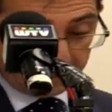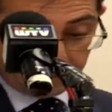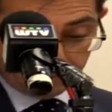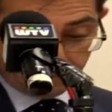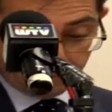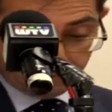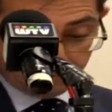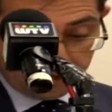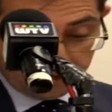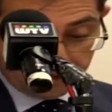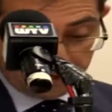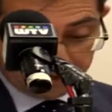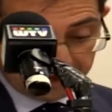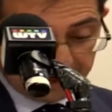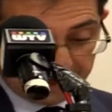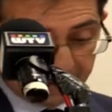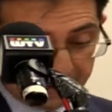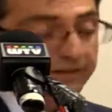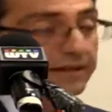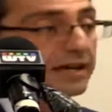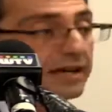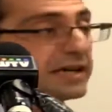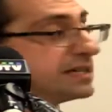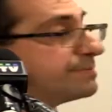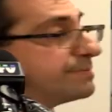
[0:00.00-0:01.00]
Brown and
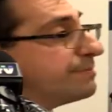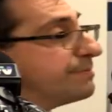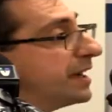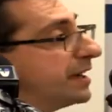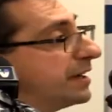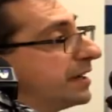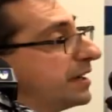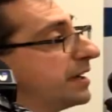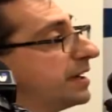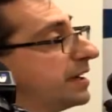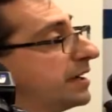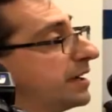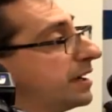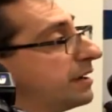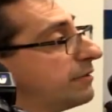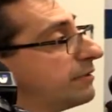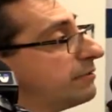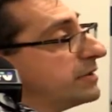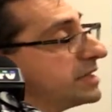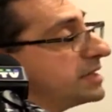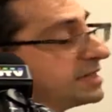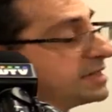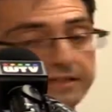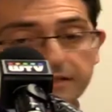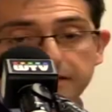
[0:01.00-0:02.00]
Tasmania are
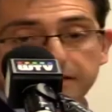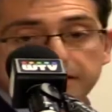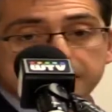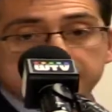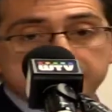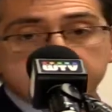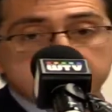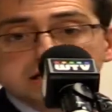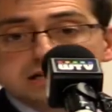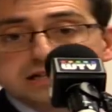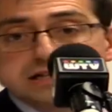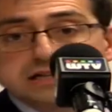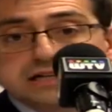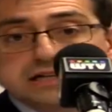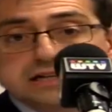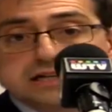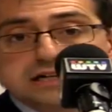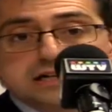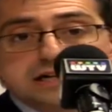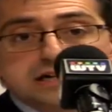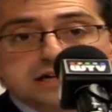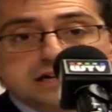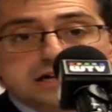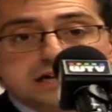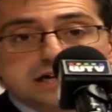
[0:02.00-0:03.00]
recent
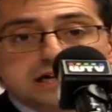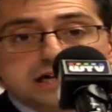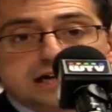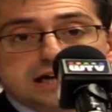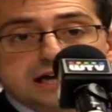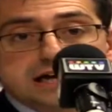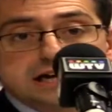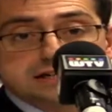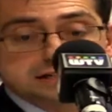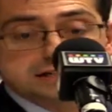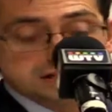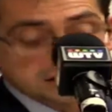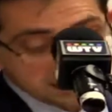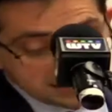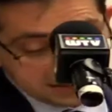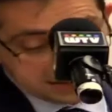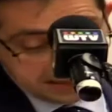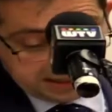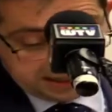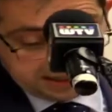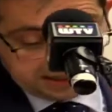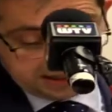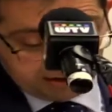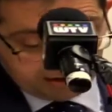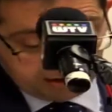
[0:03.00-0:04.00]
cases in the
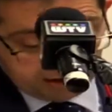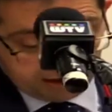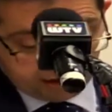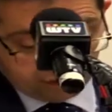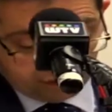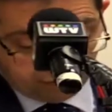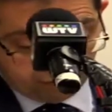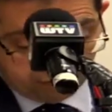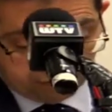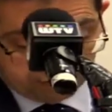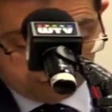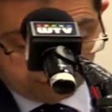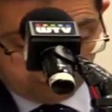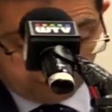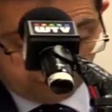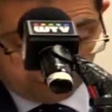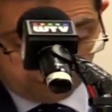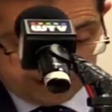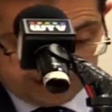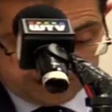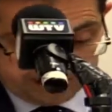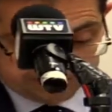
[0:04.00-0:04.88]
High Court on that.